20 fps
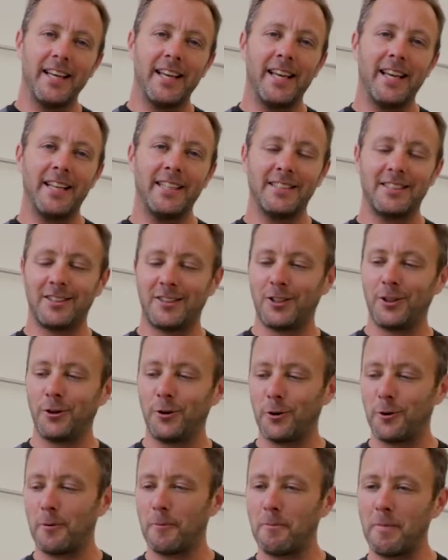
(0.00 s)
is
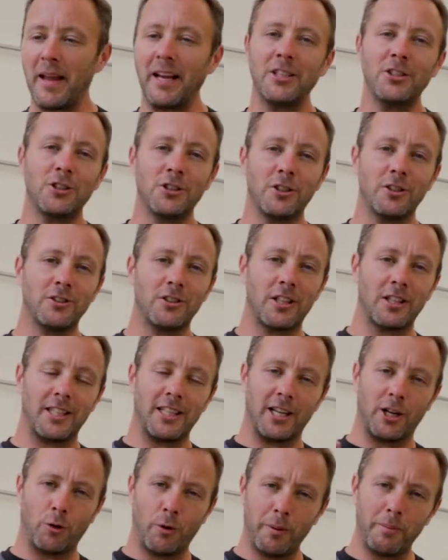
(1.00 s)
to make sure that
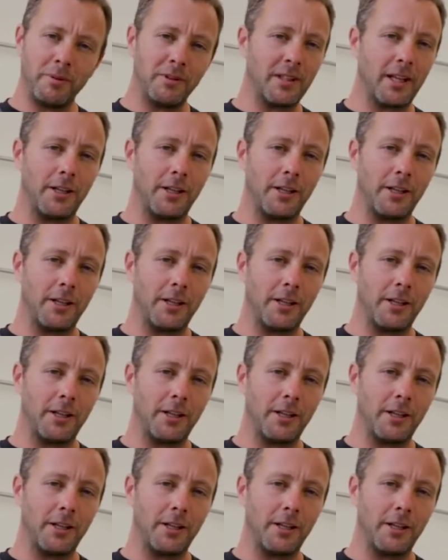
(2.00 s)
the equipment